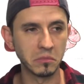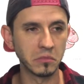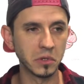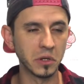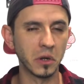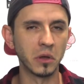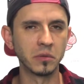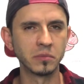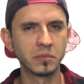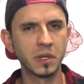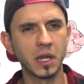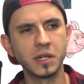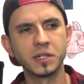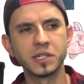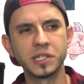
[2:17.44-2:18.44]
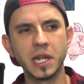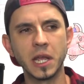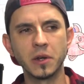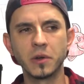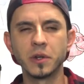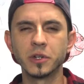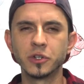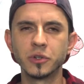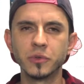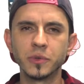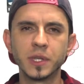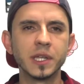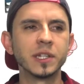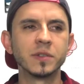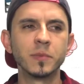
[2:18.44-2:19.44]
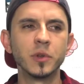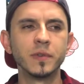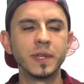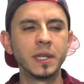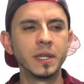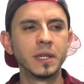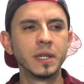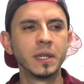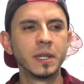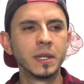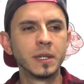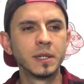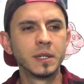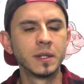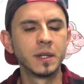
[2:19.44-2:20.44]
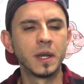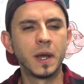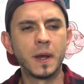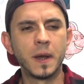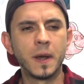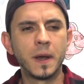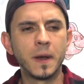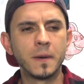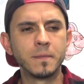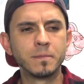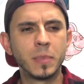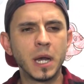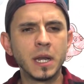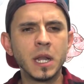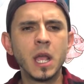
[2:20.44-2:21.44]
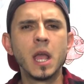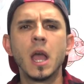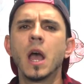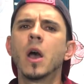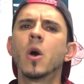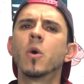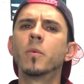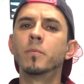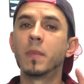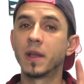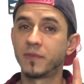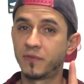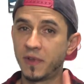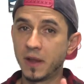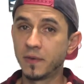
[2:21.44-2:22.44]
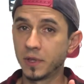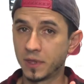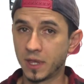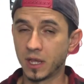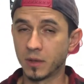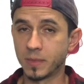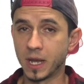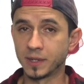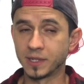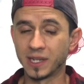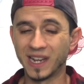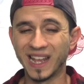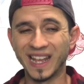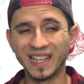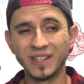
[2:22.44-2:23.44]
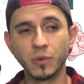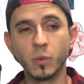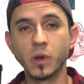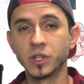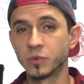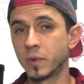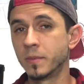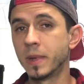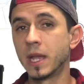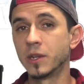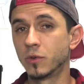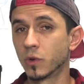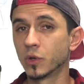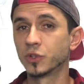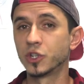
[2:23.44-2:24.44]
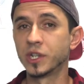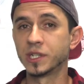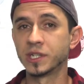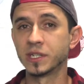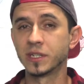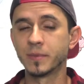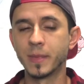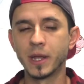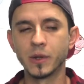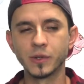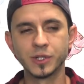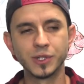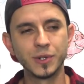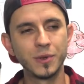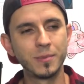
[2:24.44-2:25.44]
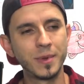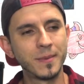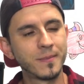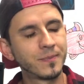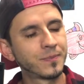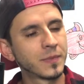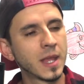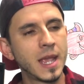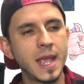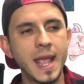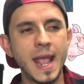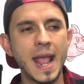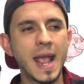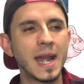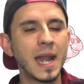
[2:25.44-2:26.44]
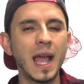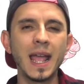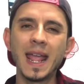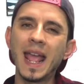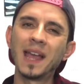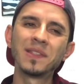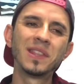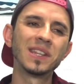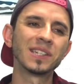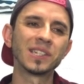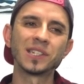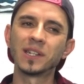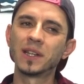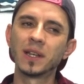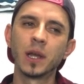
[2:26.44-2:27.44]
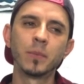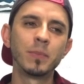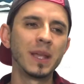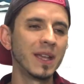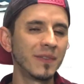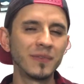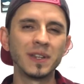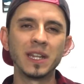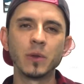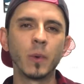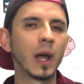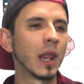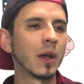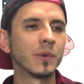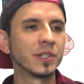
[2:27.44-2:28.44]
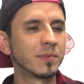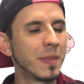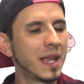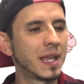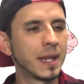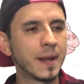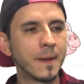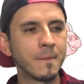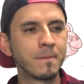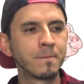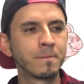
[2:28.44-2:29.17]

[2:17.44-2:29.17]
You know, kind of standard issue kids movie. But my favorite thing about today was we made grilled cheese and tomato soup. And I had this epiphany while I was making it.